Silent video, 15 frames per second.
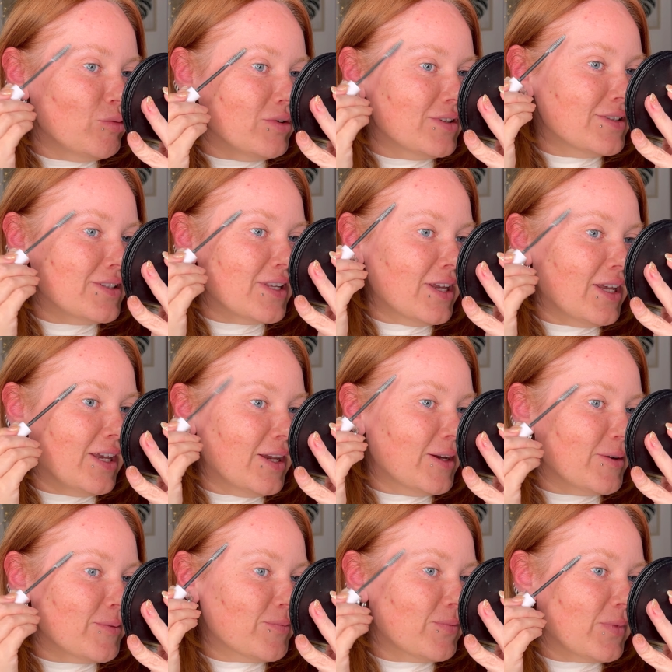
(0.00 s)
it was
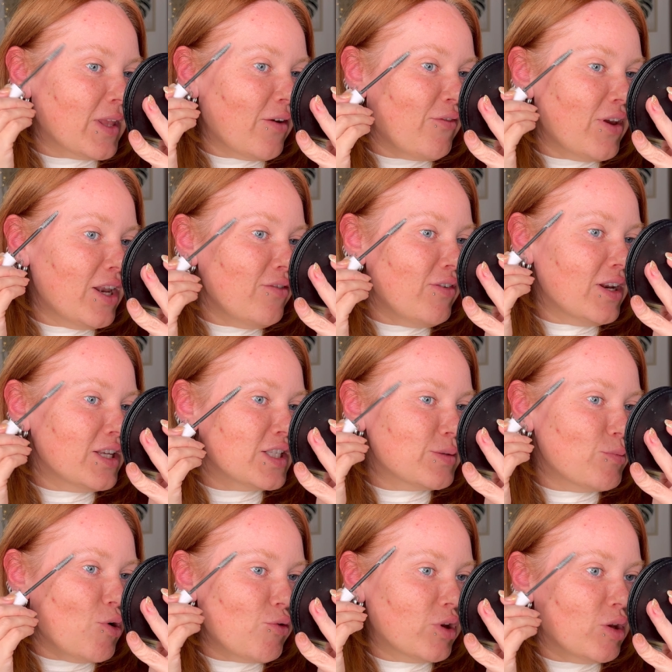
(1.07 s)
a very, very
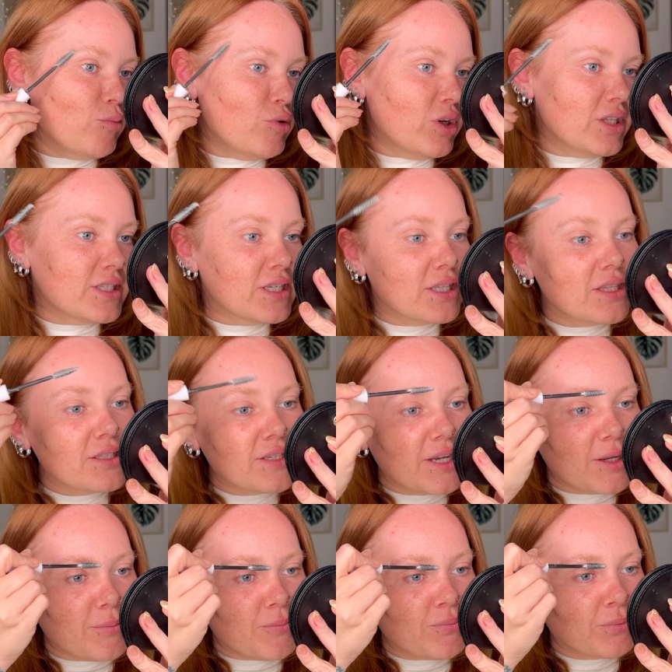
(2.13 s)
small community at the
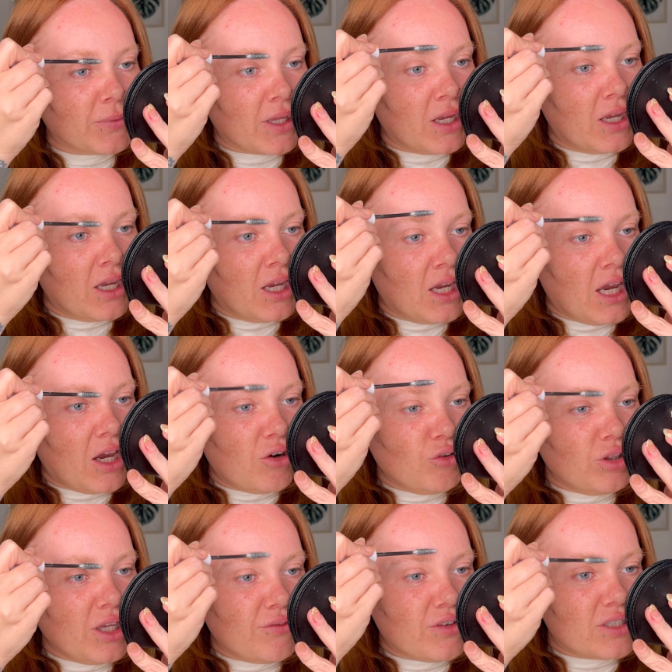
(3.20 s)
time. I
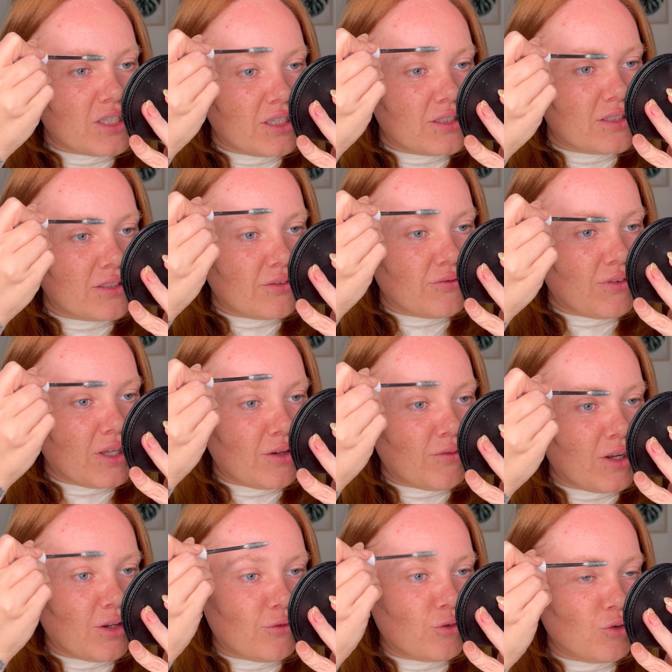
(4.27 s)
only ever did very,
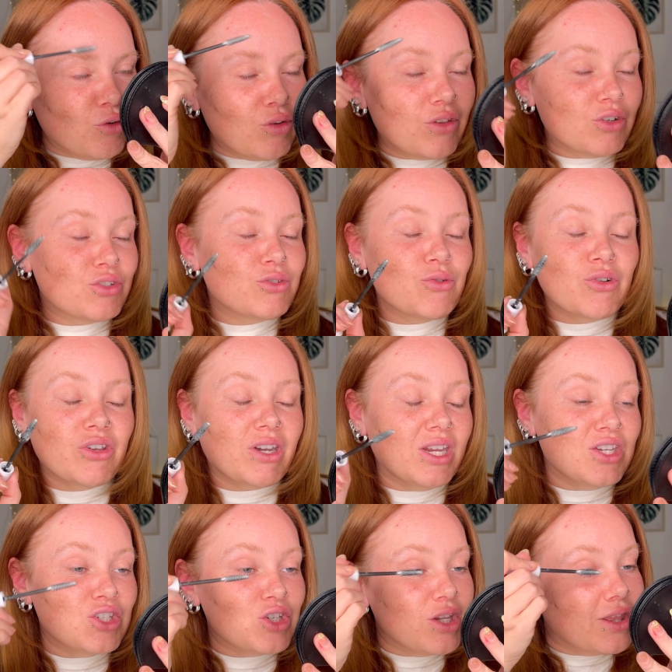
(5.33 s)
very few. They're so
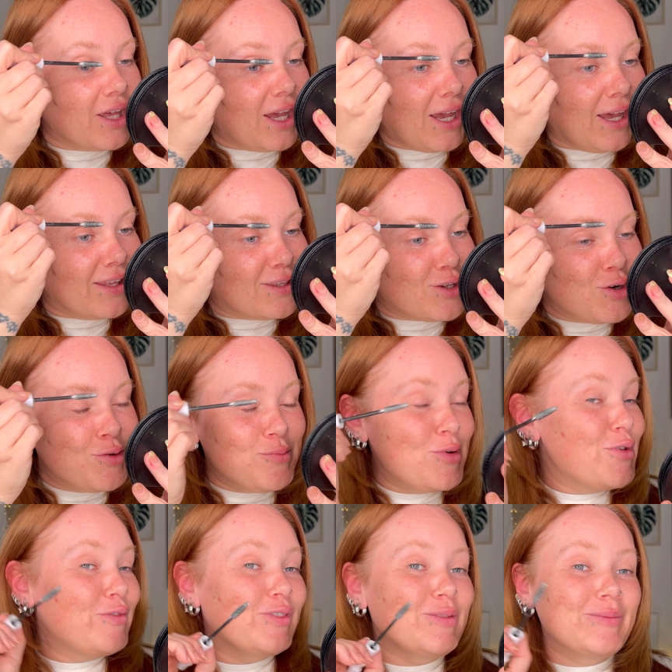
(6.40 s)
cringy that I had to
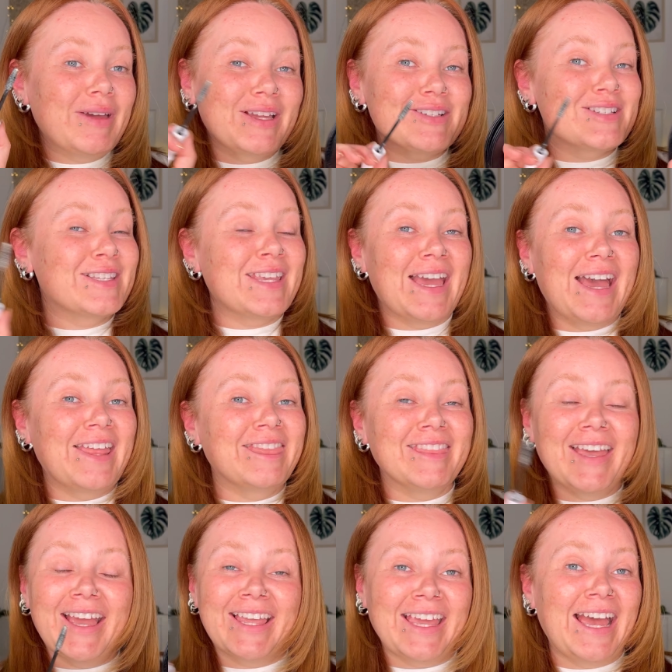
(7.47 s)
remove them. I just can't.
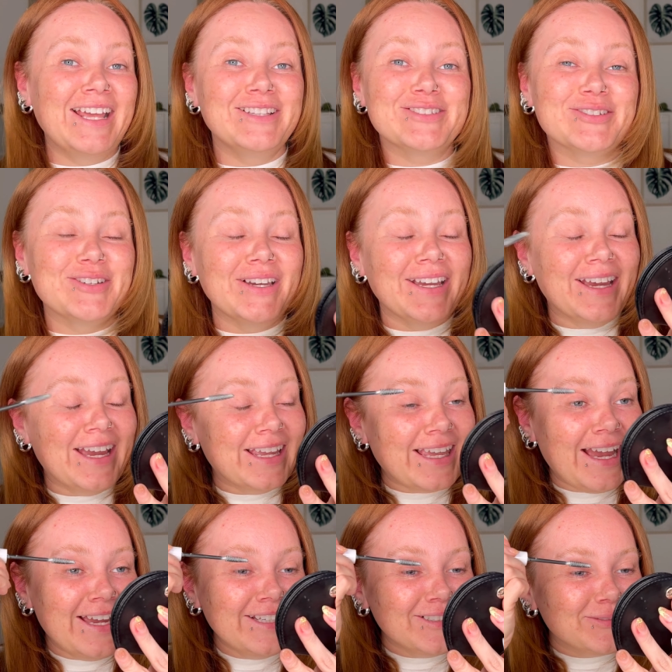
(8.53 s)
I can't do it. I
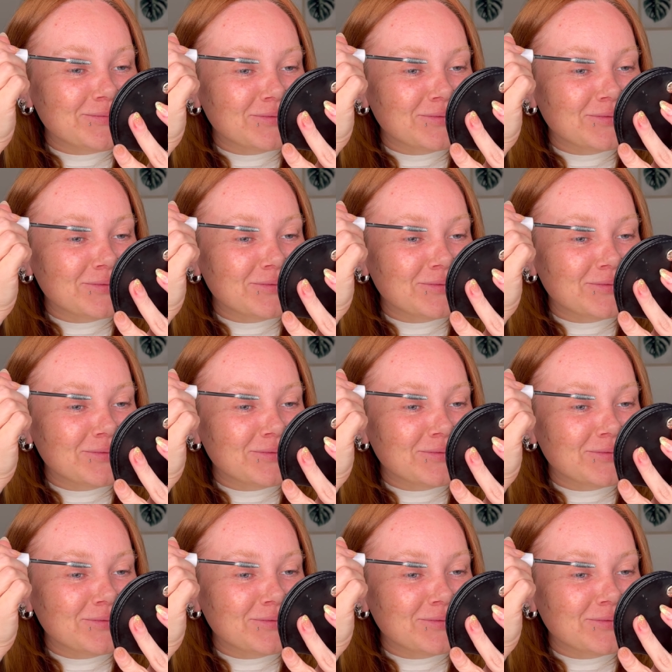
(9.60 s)
can't.